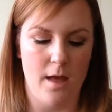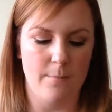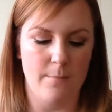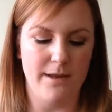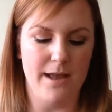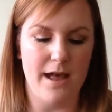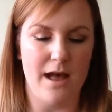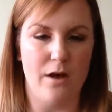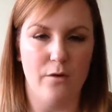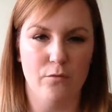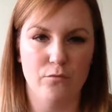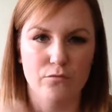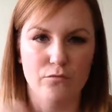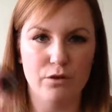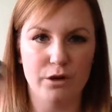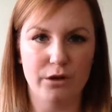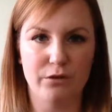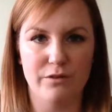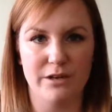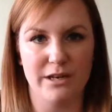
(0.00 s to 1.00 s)
But yeah,
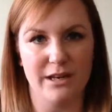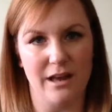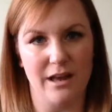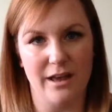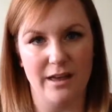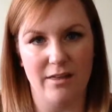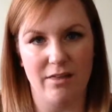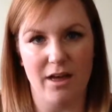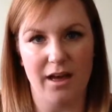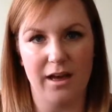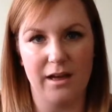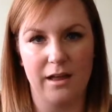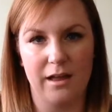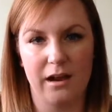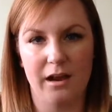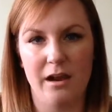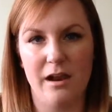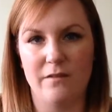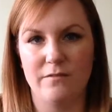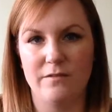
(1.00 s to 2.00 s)
really, really like that.
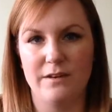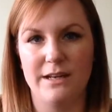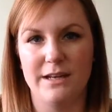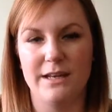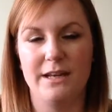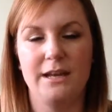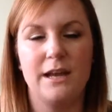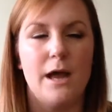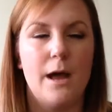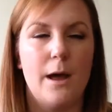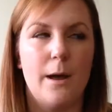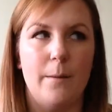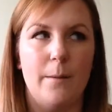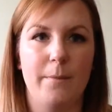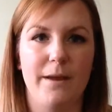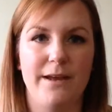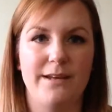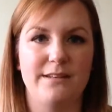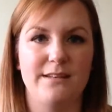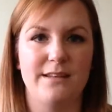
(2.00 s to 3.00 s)
Lovely,
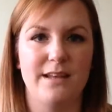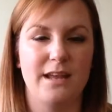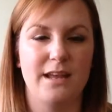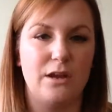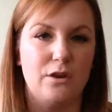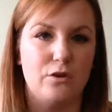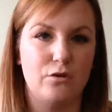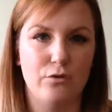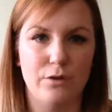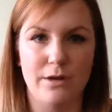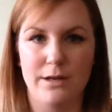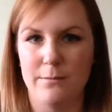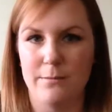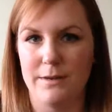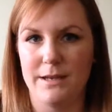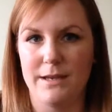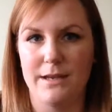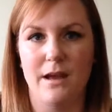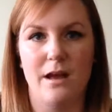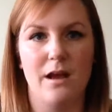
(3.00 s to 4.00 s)
amazing,
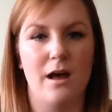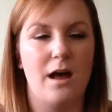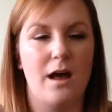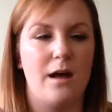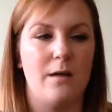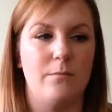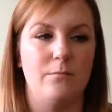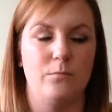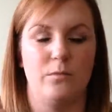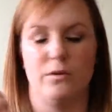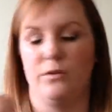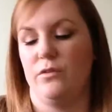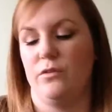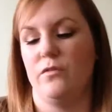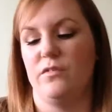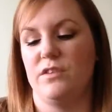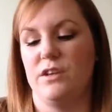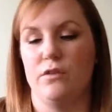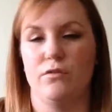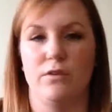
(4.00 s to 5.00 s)
creamy. Well, it's
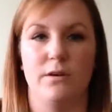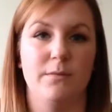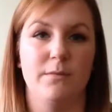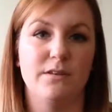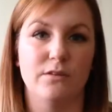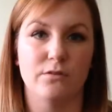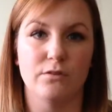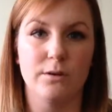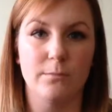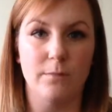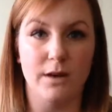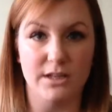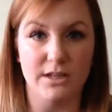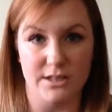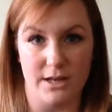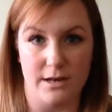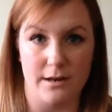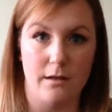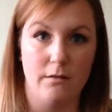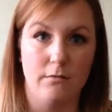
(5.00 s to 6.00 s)
obviously creamy, it's a cream
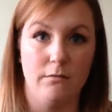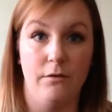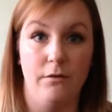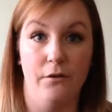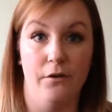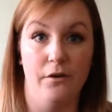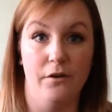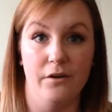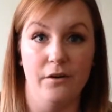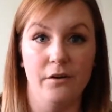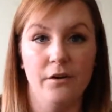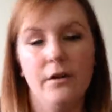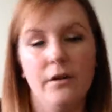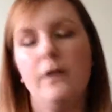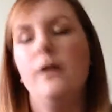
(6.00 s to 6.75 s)
eyeshadow, duh.